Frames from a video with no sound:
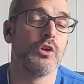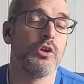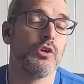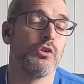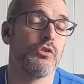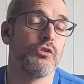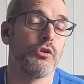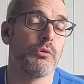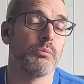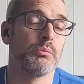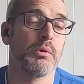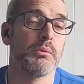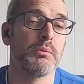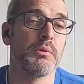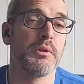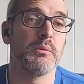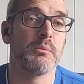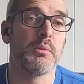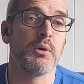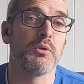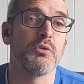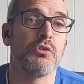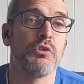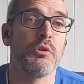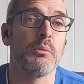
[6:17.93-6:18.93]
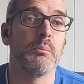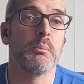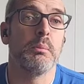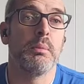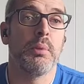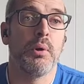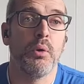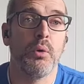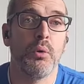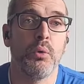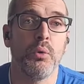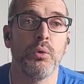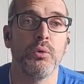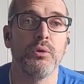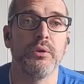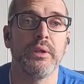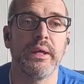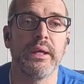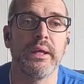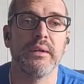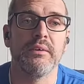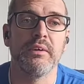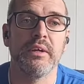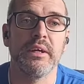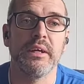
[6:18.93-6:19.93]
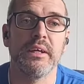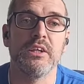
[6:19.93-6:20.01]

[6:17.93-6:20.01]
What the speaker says: So probably the most important area